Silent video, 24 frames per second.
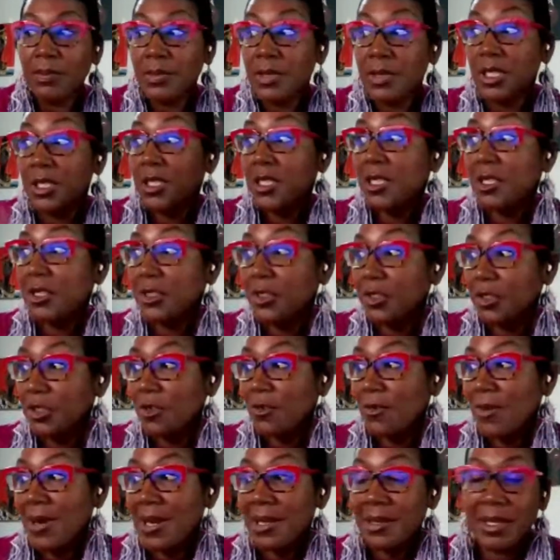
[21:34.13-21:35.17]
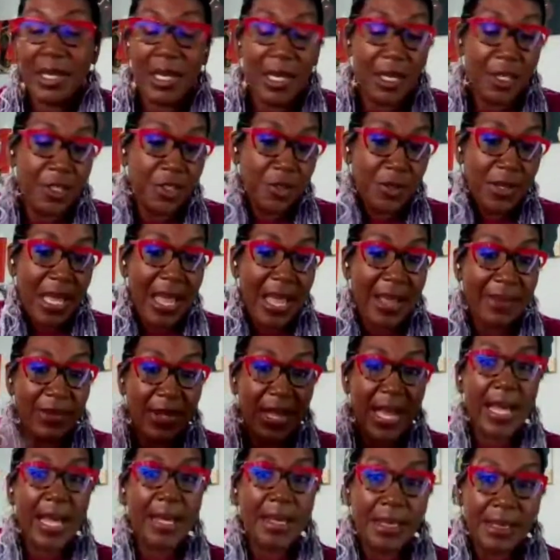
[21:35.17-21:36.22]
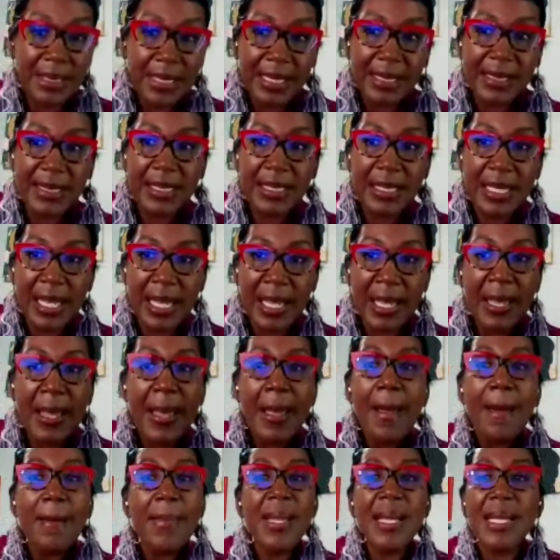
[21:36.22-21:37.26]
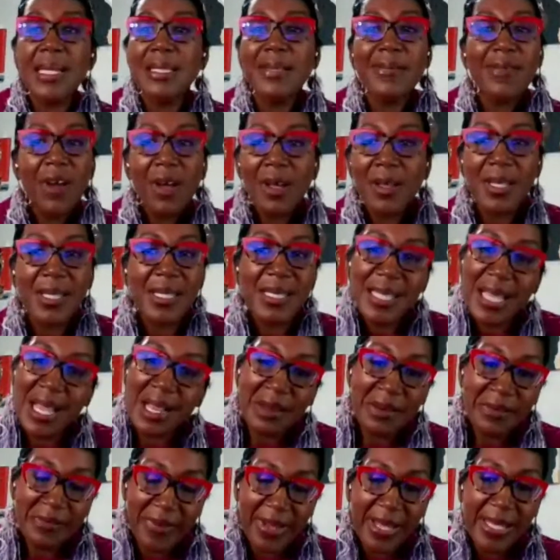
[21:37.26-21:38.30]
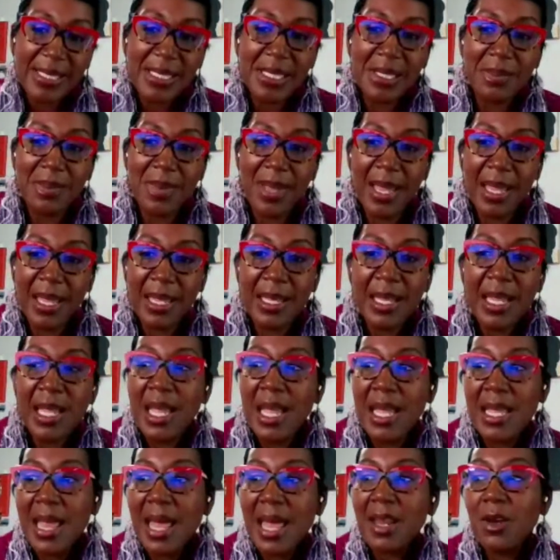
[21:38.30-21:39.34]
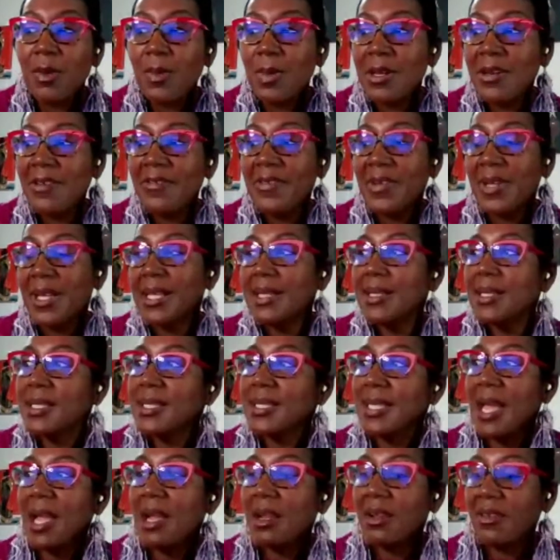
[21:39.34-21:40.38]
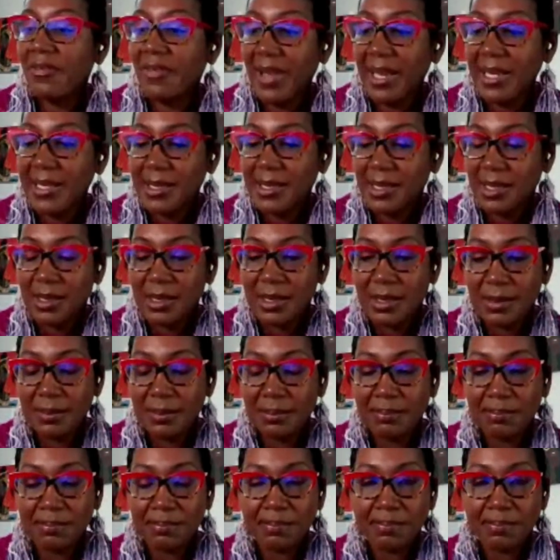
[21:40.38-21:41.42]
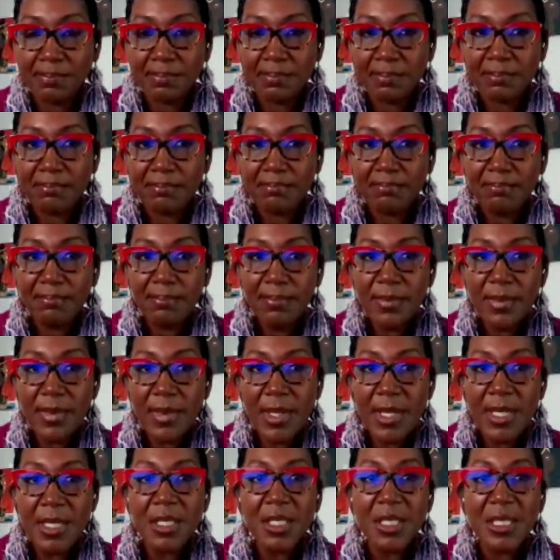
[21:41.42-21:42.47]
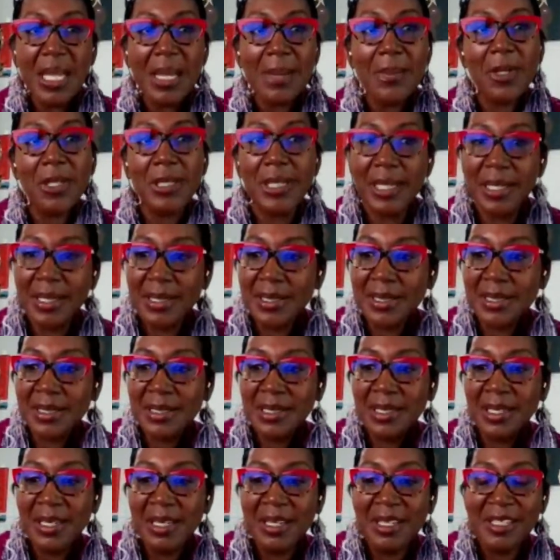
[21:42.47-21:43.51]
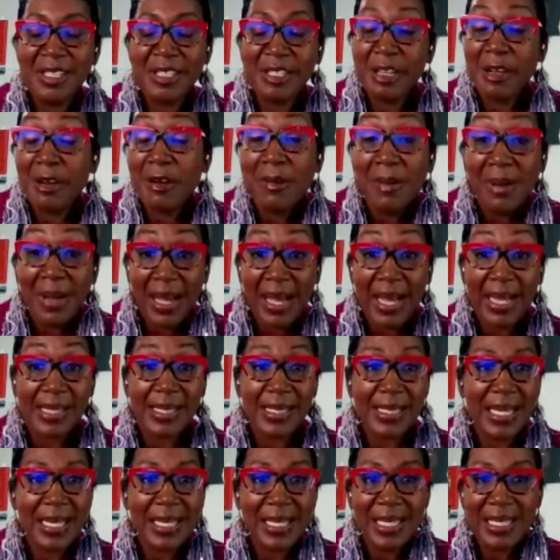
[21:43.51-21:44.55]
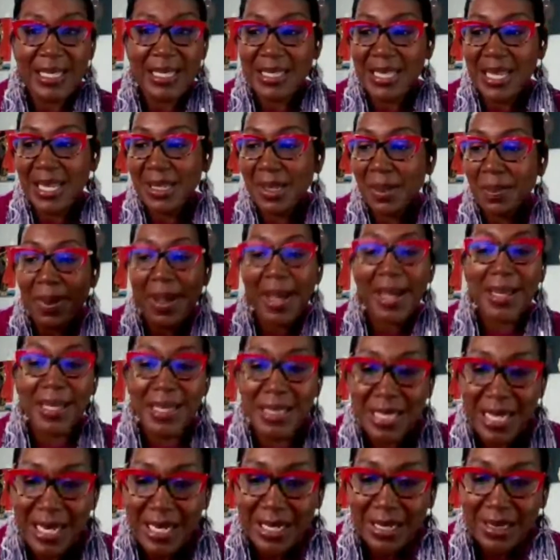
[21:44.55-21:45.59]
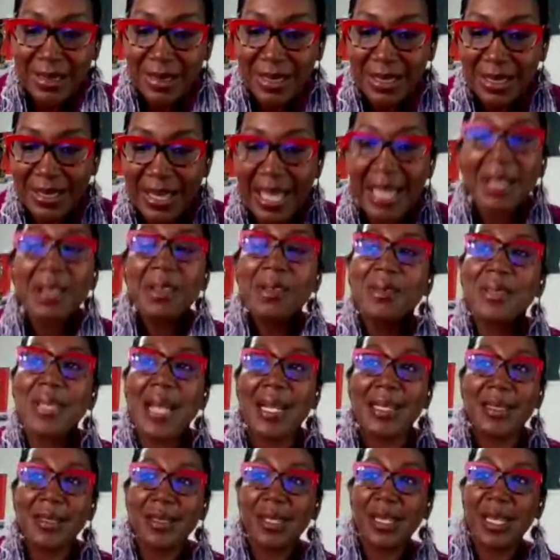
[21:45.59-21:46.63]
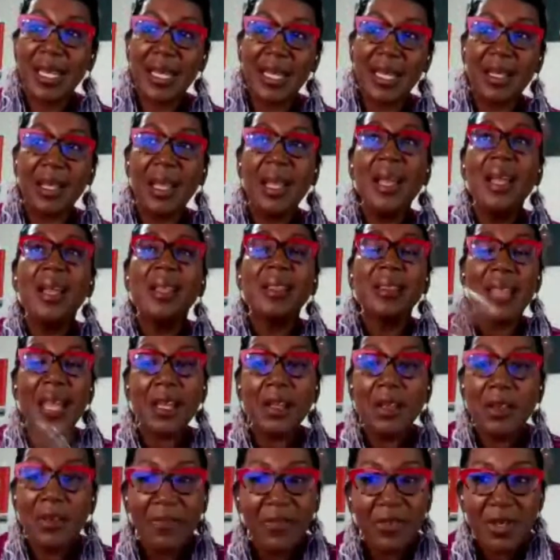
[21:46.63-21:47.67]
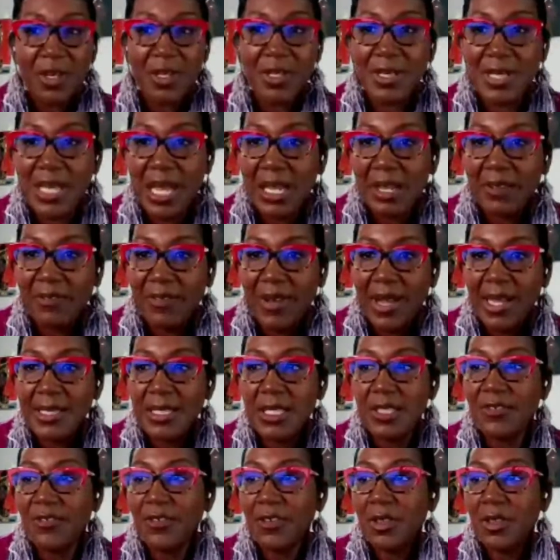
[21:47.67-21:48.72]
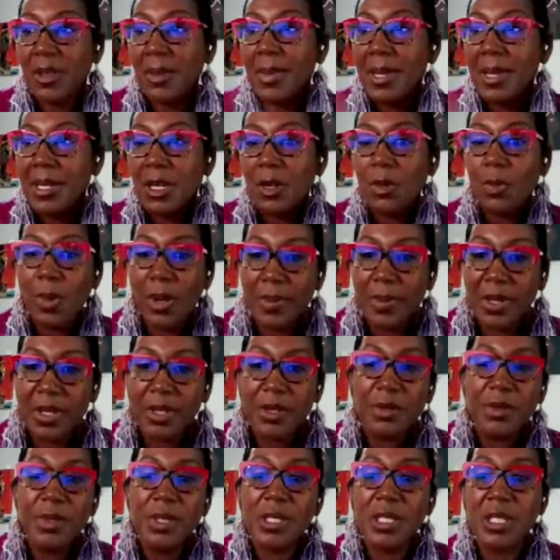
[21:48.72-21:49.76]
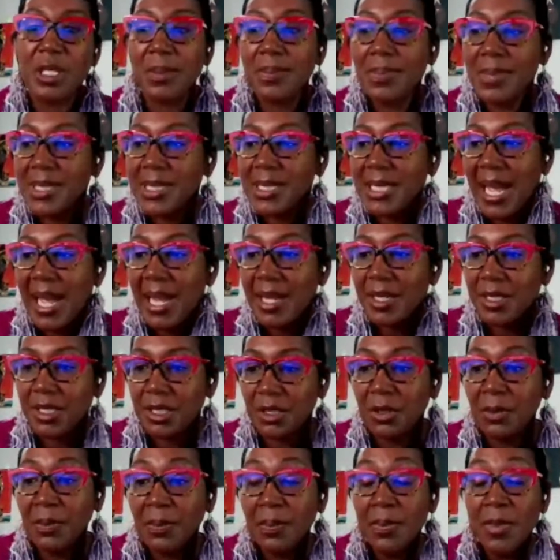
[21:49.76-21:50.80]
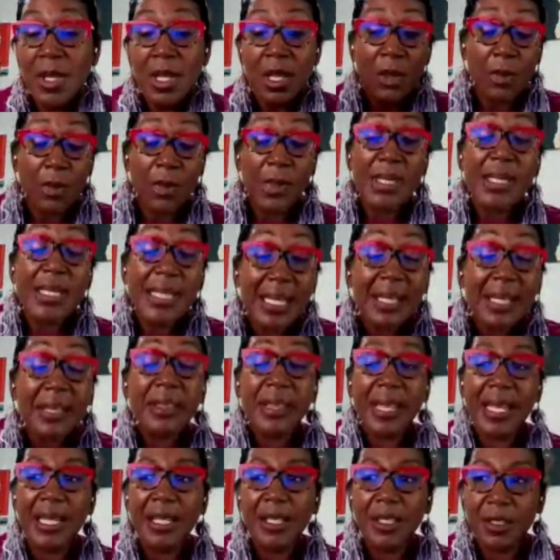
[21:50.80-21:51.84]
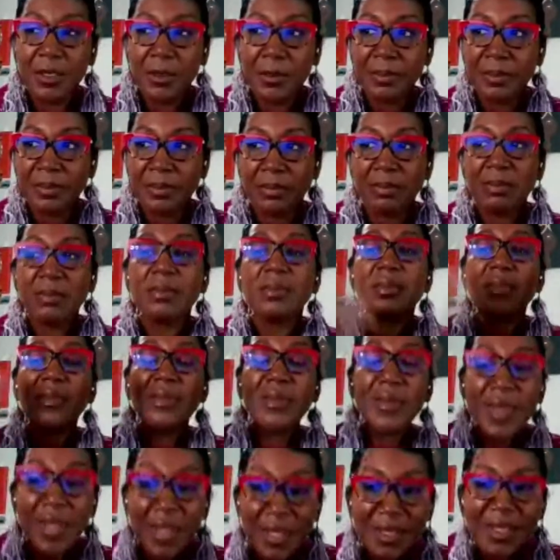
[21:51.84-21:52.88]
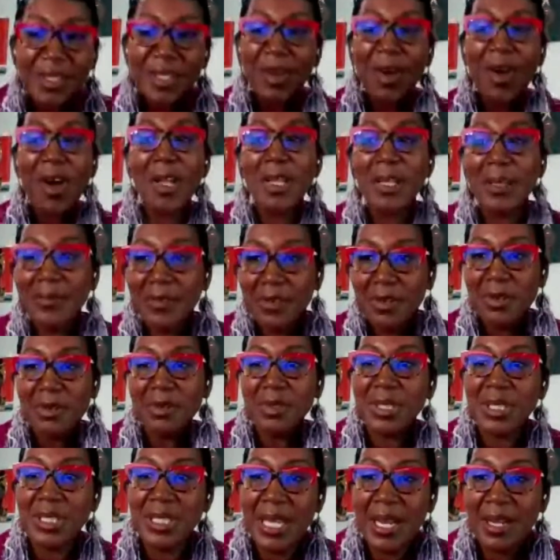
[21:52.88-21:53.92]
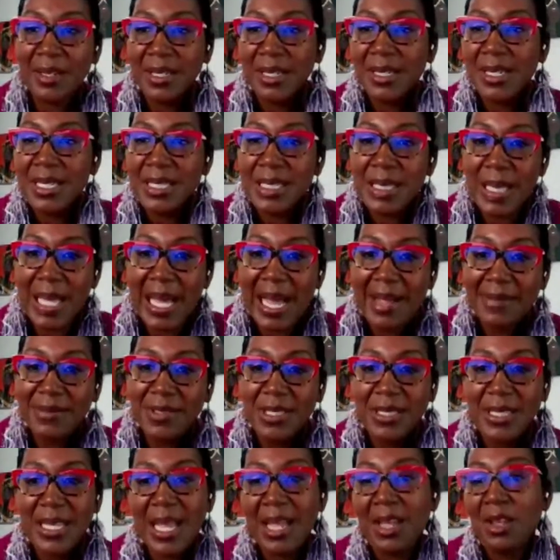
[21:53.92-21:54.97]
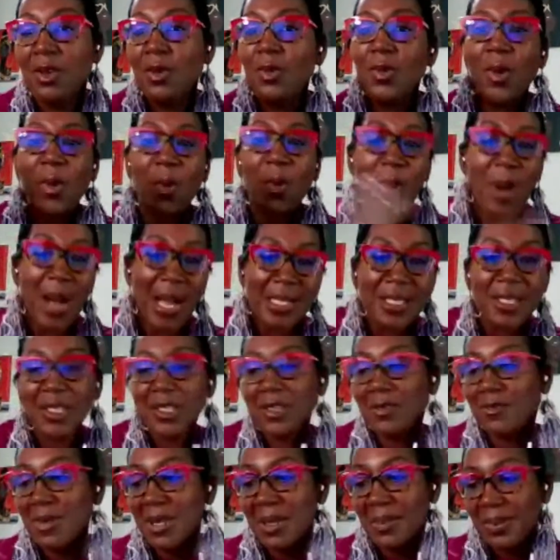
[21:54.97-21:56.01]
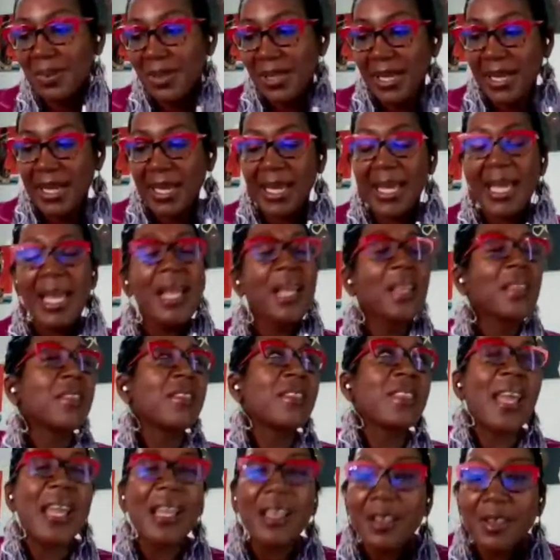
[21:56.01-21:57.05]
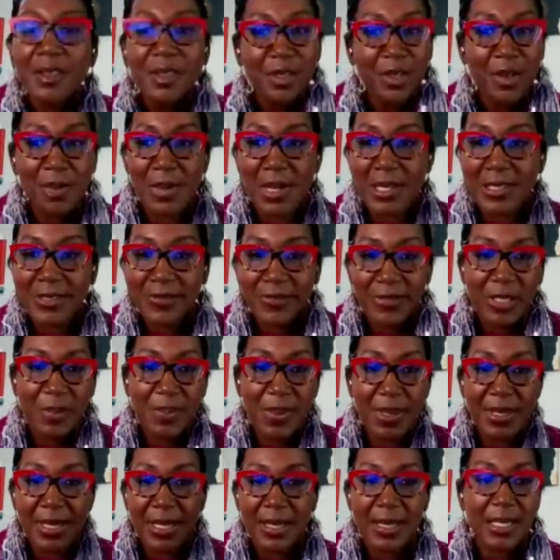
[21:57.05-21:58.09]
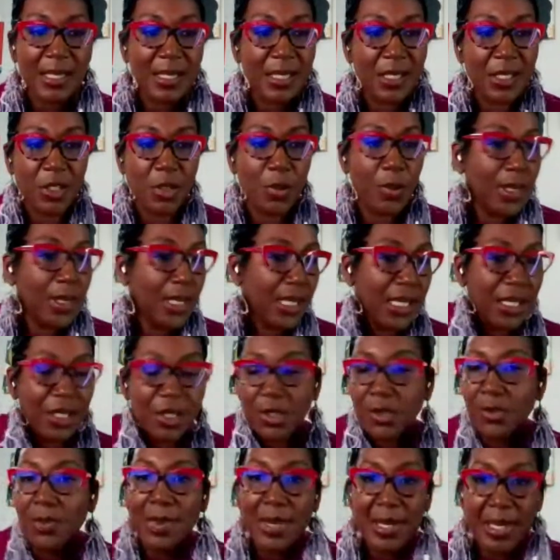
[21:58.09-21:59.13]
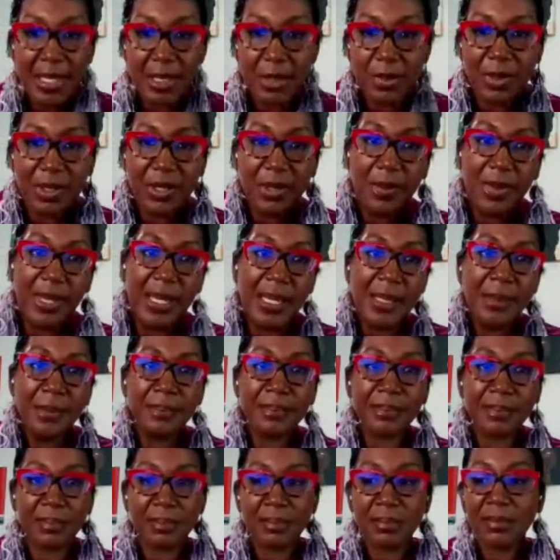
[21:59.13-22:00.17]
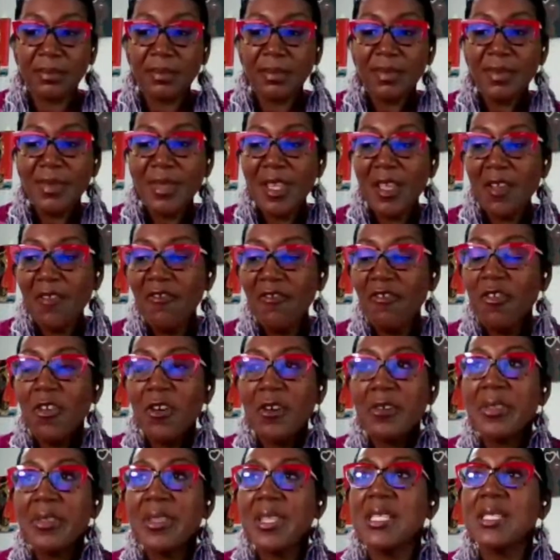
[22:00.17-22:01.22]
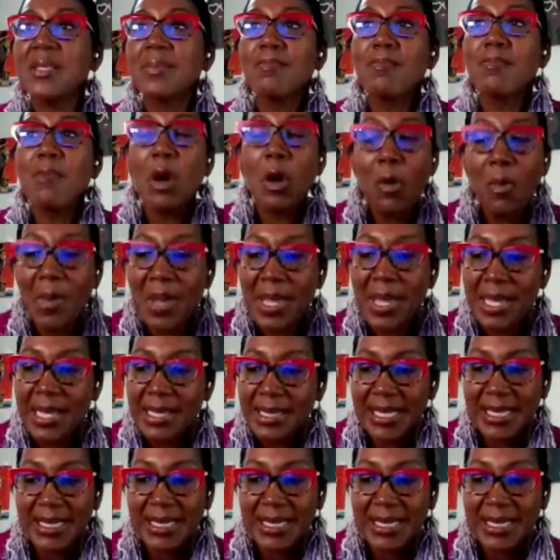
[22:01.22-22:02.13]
The children around the country have a holiday today because of all the sacrifice he made. And I don't want to forget the sacrifices. Shame on us. So I say this unapologetically. Thank you, Dr. King. Thank you for your sacrifices. For the men and women who stood beside you, we say thank you. To all of you who shared in this live today, who will watch the replay, thank you so much for spending this 22 minutes with me for this moment